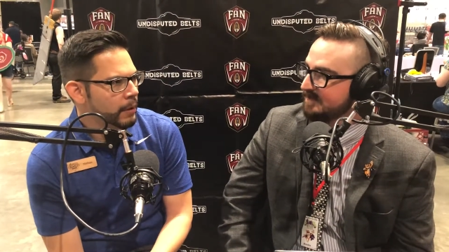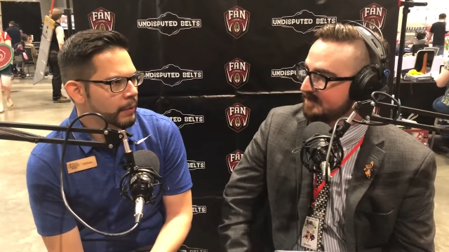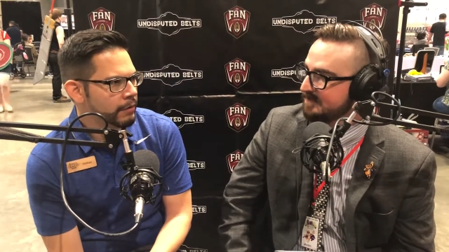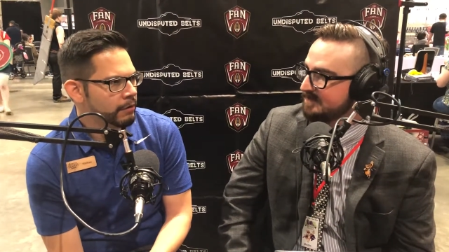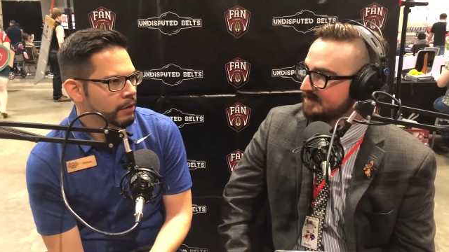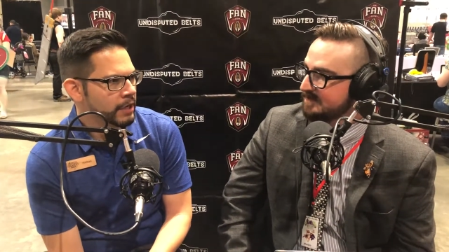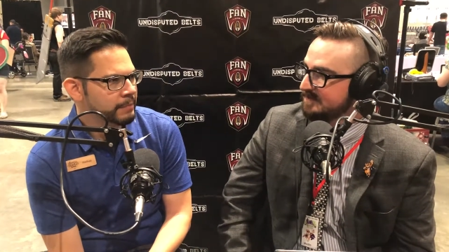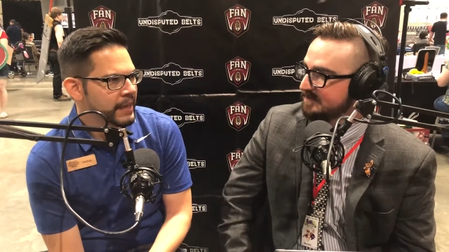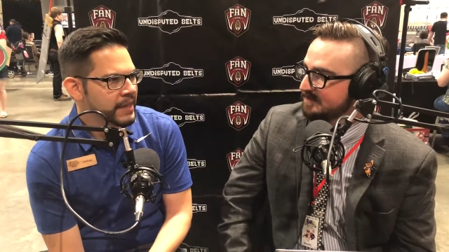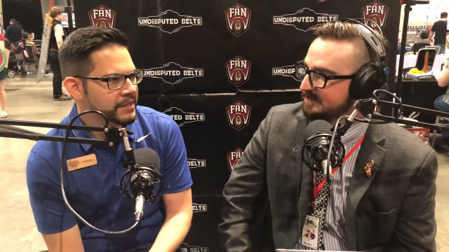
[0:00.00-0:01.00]
Speaker 1: but we were on
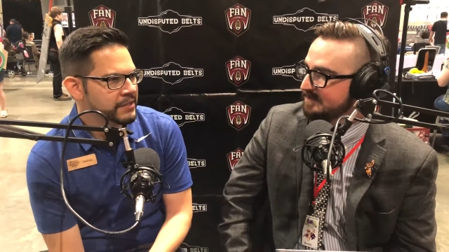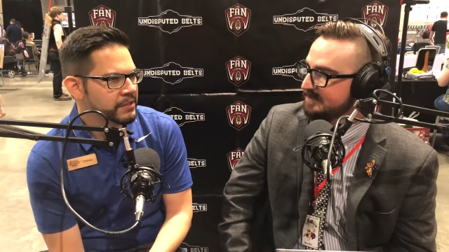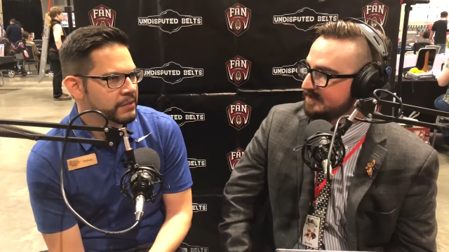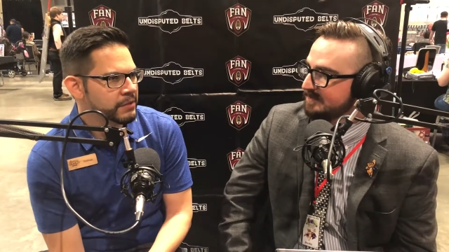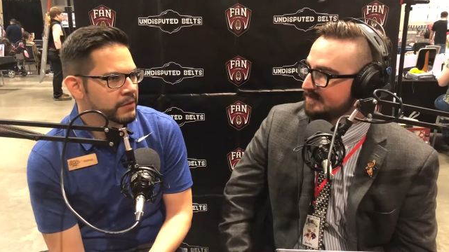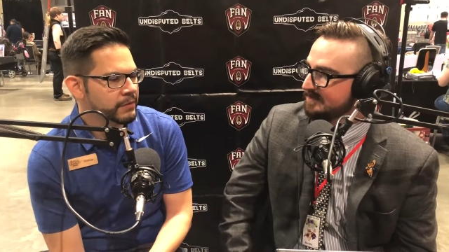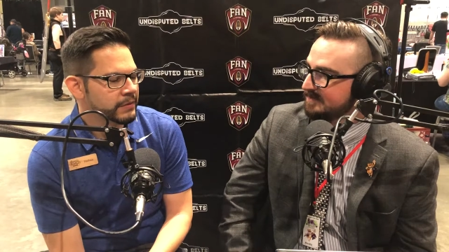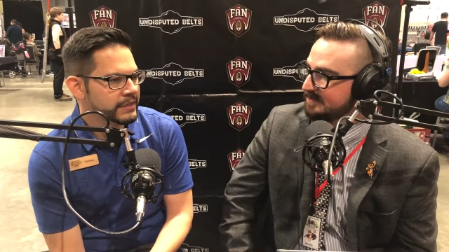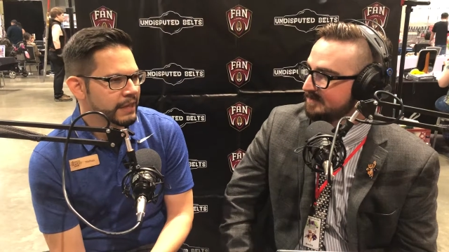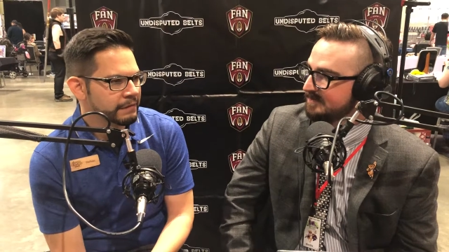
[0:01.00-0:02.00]
pace to
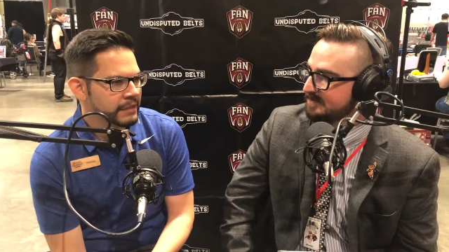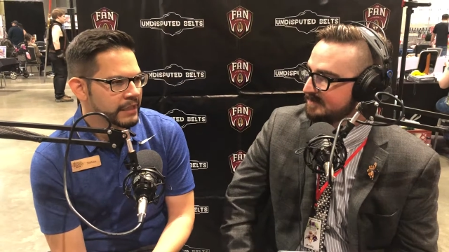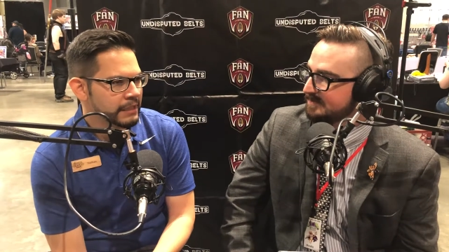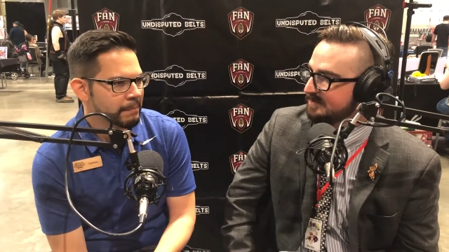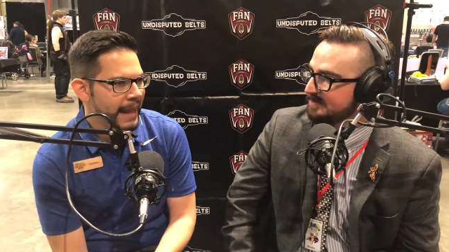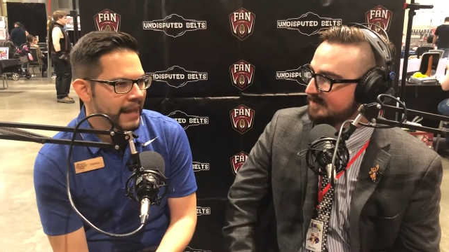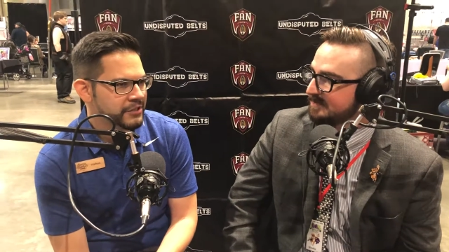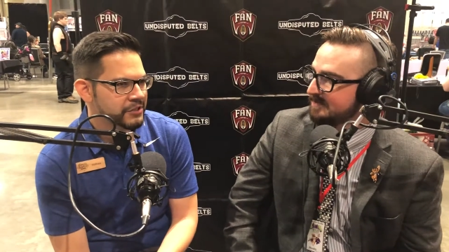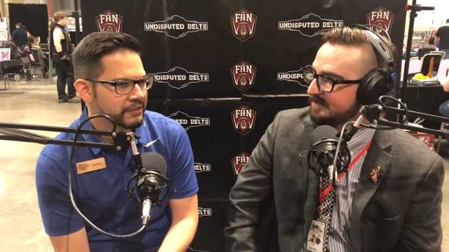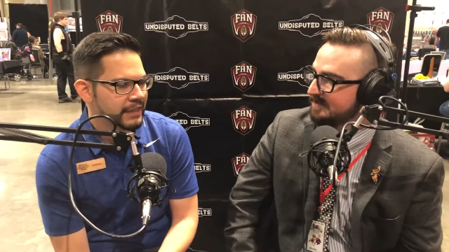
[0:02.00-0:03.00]
definitely
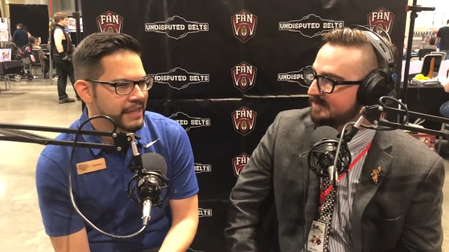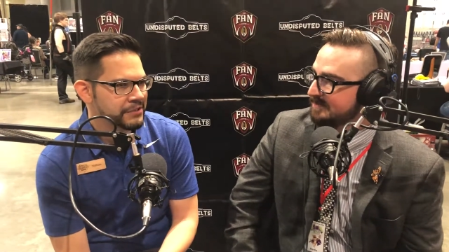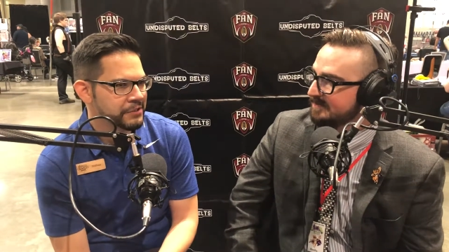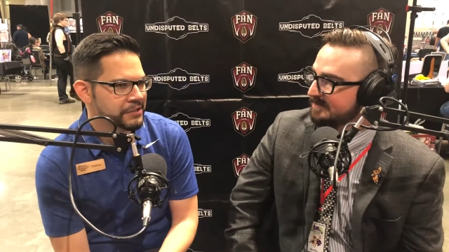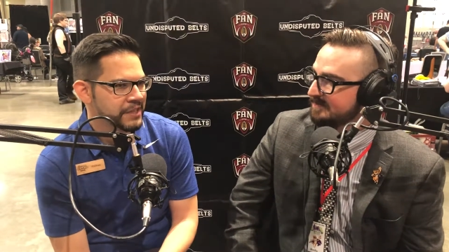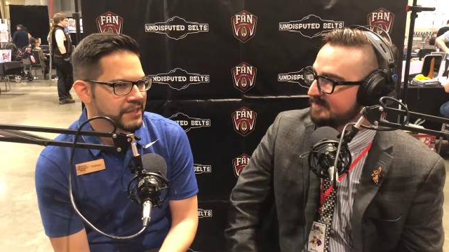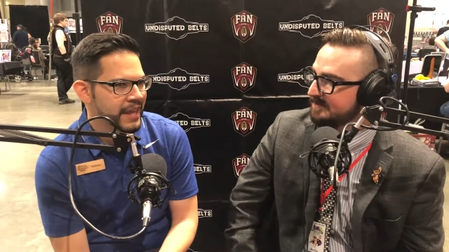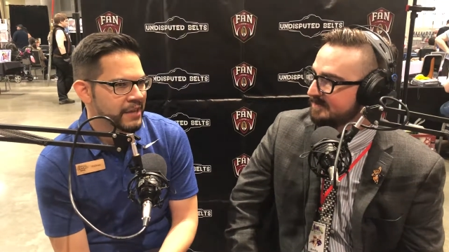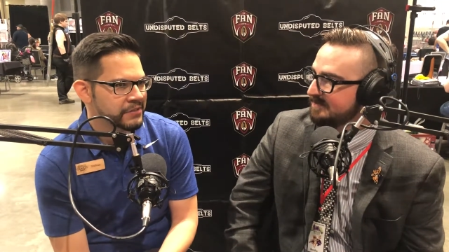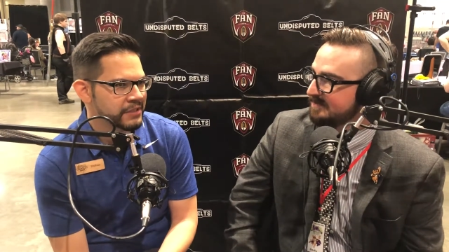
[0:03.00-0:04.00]
match last year's
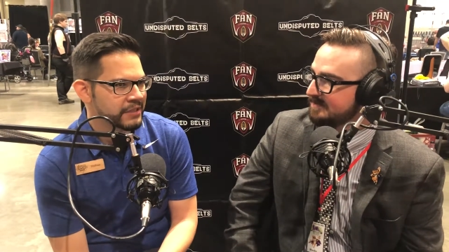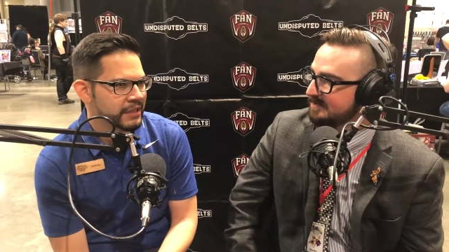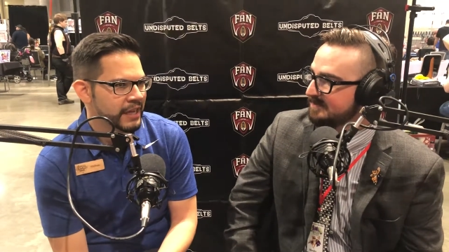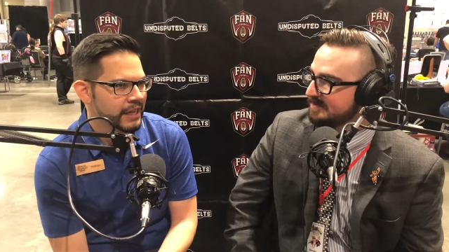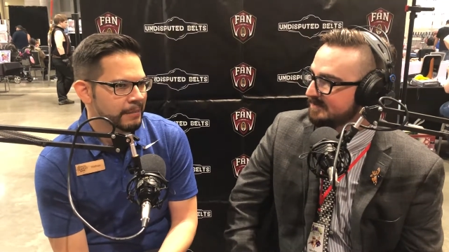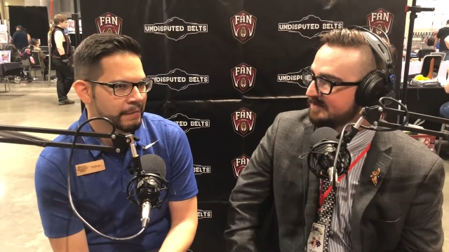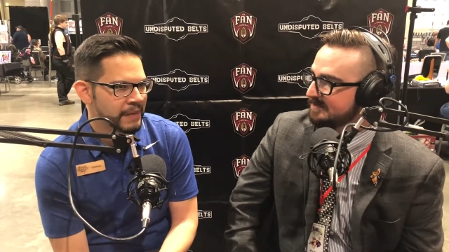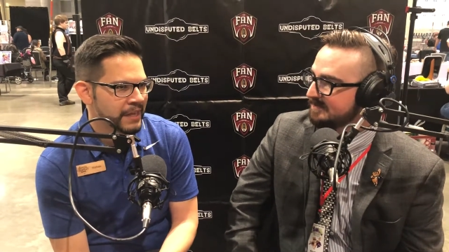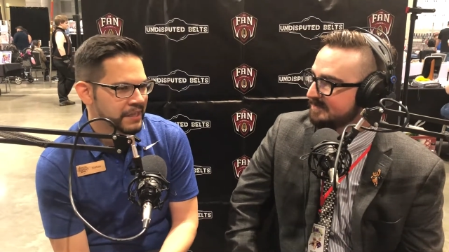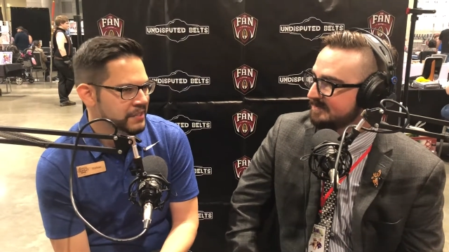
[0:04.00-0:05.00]
6,000, um, if
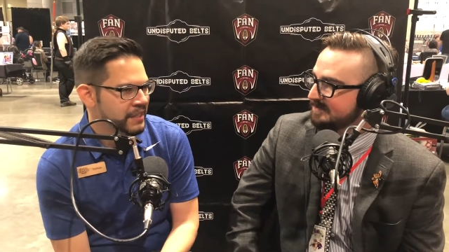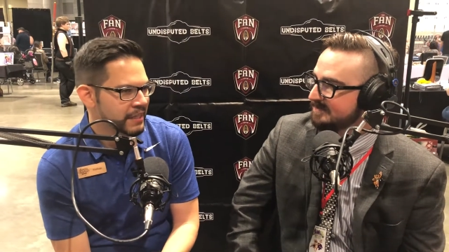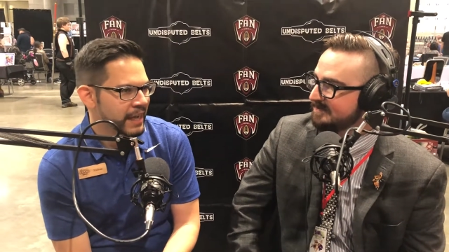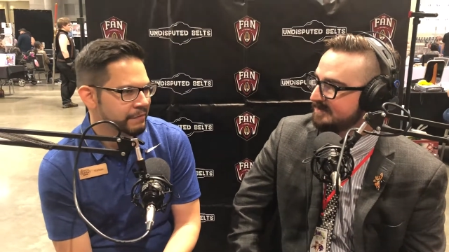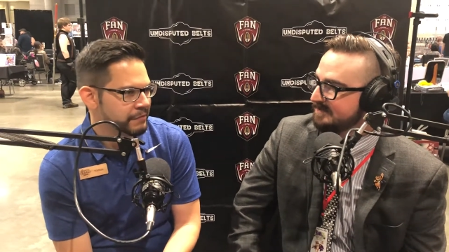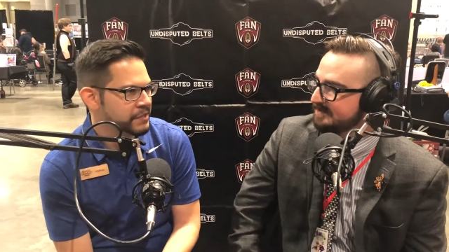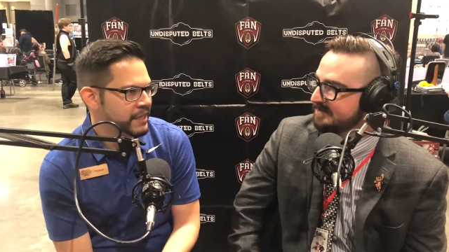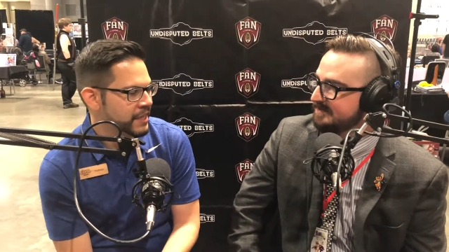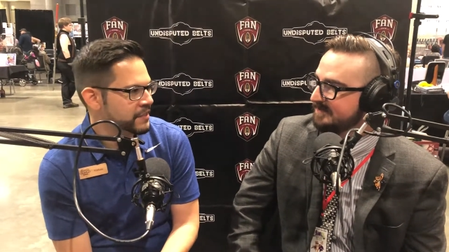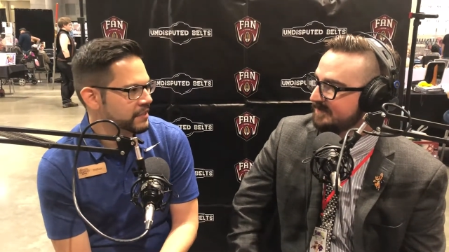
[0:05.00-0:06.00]
not exceed it after
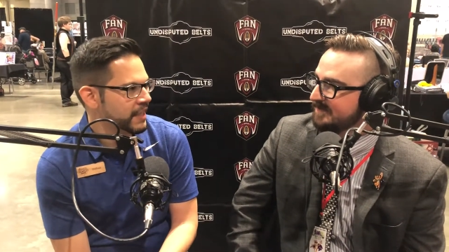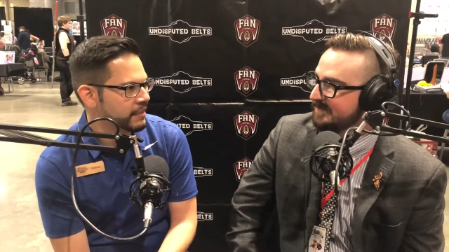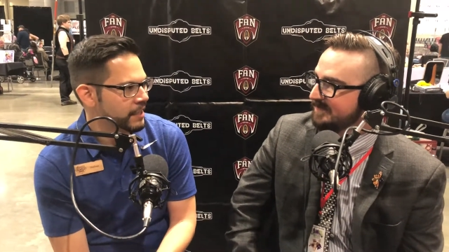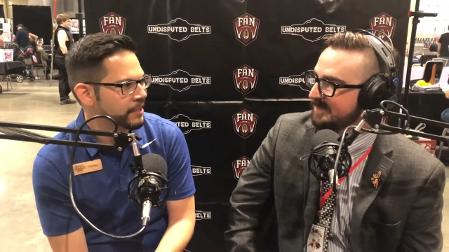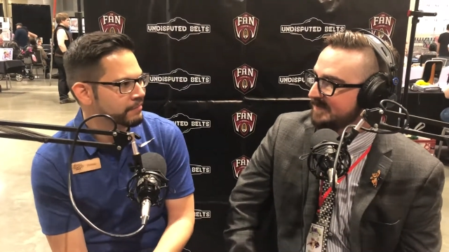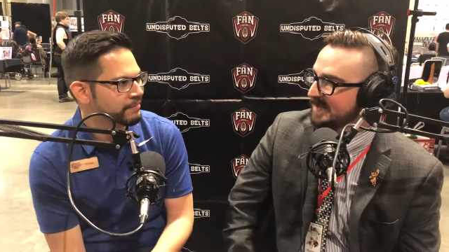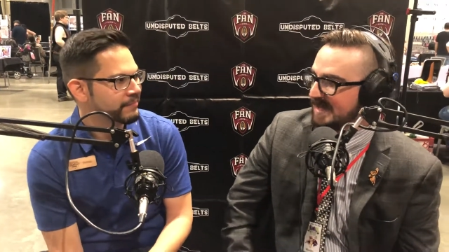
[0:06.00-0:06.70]
today's set. Uh,